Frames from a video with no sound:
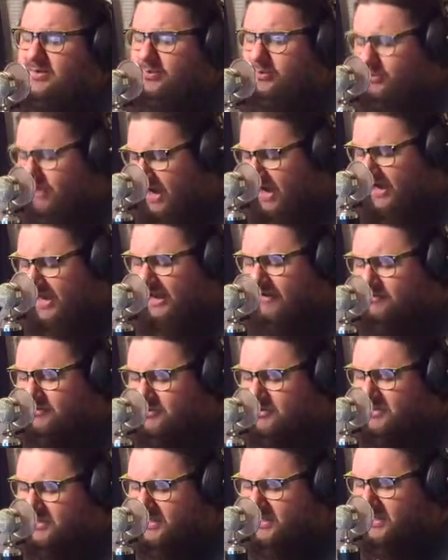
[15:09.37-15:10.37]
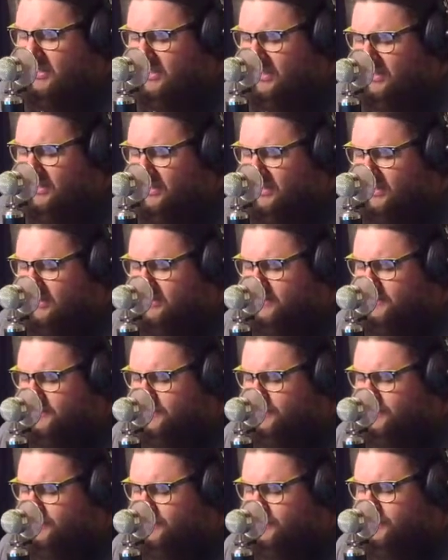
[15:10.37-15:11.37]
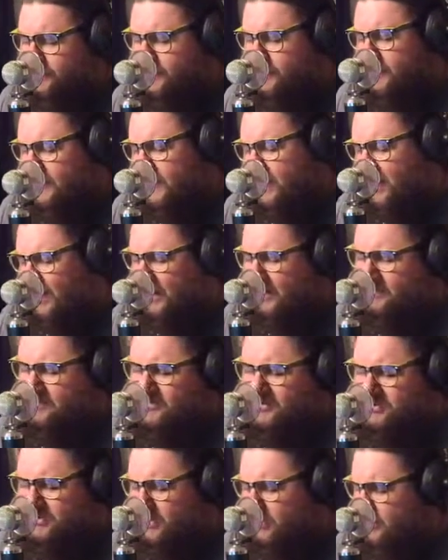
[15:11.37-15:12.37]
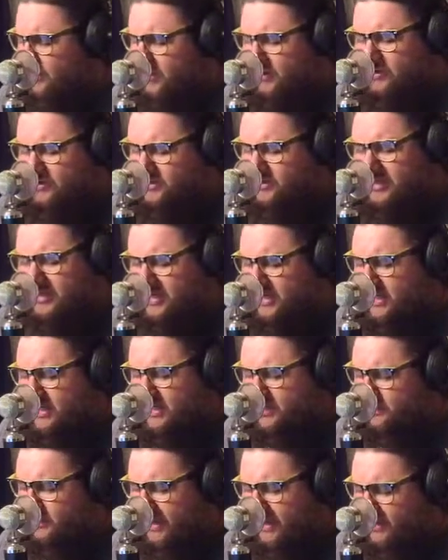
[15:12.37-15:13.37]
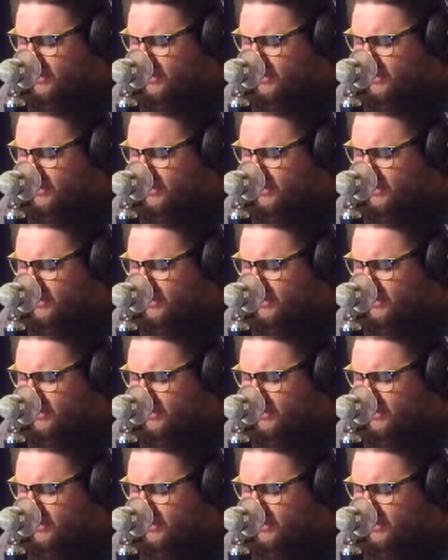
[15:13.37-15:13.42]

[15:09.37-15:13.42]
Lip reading: right after the gig, I'm so OCD